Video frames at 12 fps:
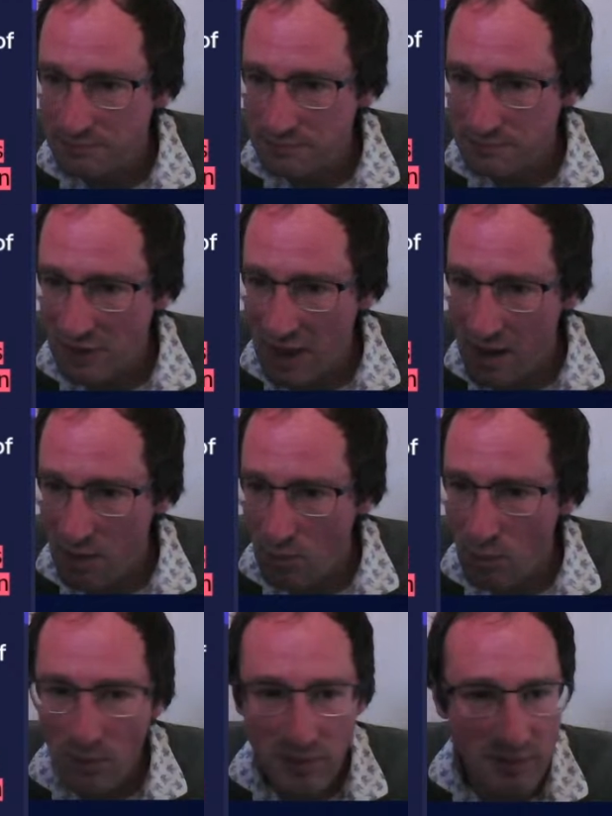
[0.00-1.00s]
Now,
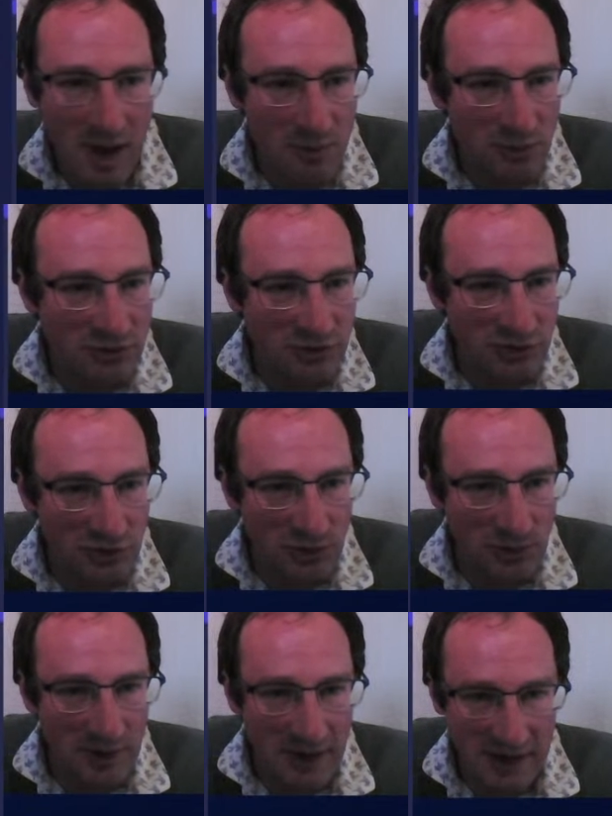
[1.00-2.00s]
what we might want to
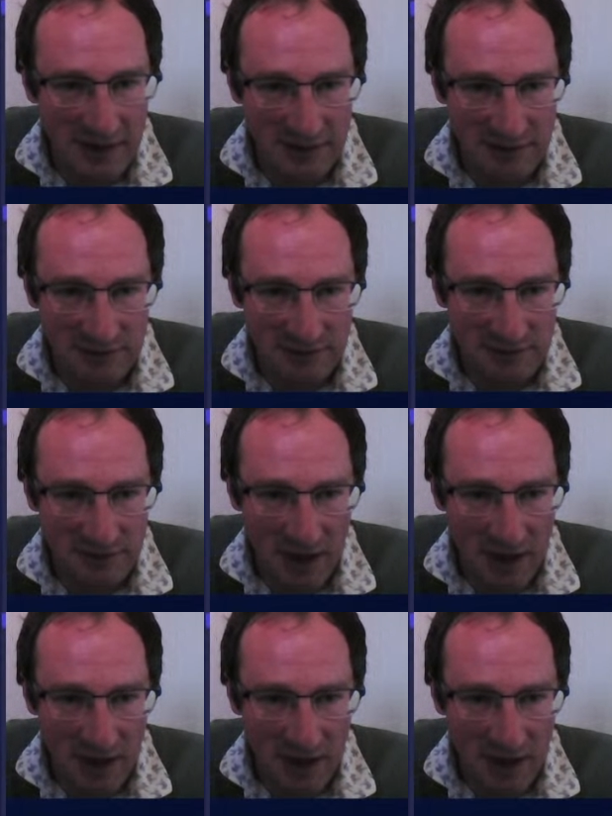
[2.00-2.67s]
do is